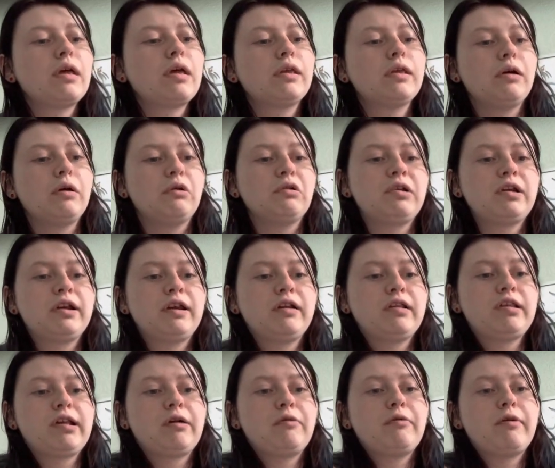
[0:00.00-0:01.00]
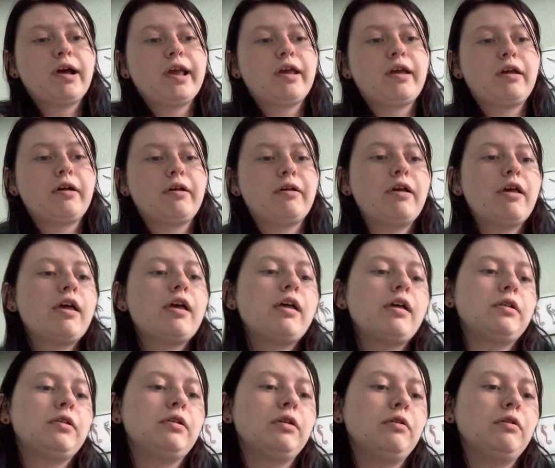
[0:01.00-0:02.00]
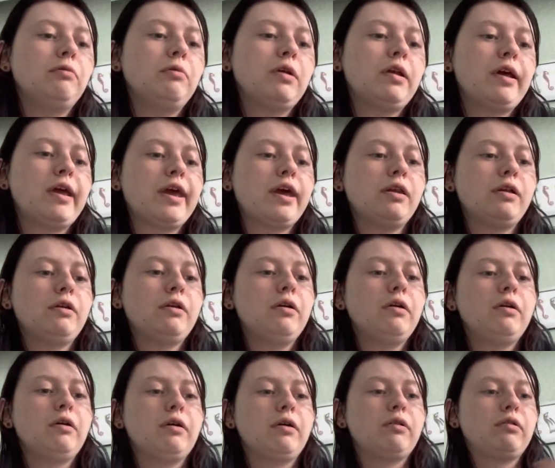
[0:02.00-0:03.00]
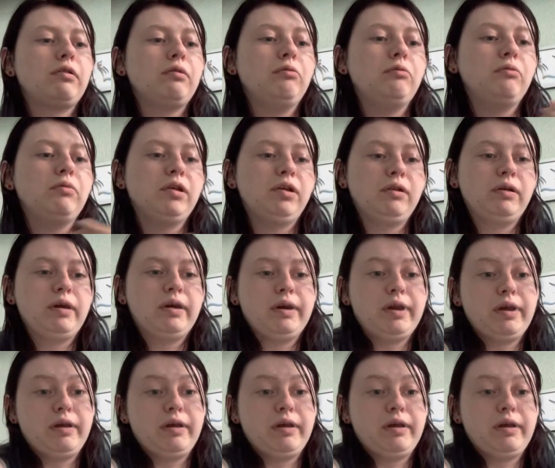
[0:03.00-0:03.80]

Yo, checking us out right here. Dude, when I hit on us, didn't dude,